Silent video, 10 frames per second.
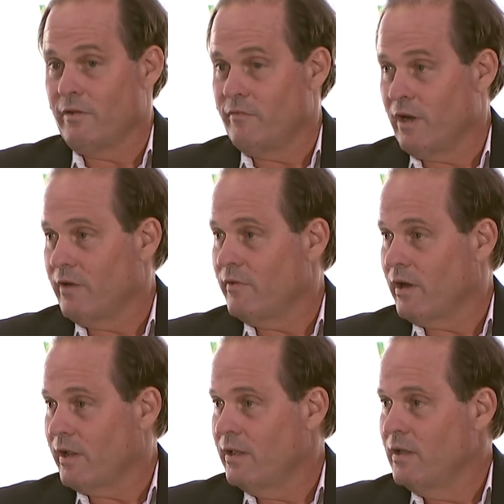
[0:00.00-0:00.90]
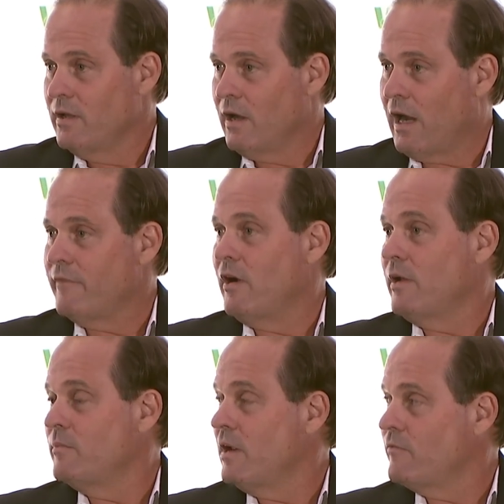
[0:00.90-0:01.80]
very, very high
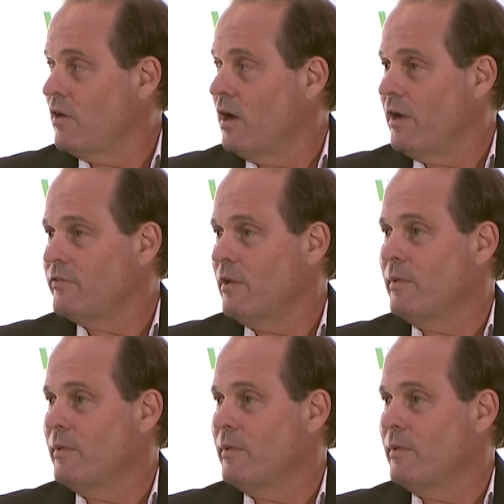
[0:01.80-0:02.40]
volume day for us.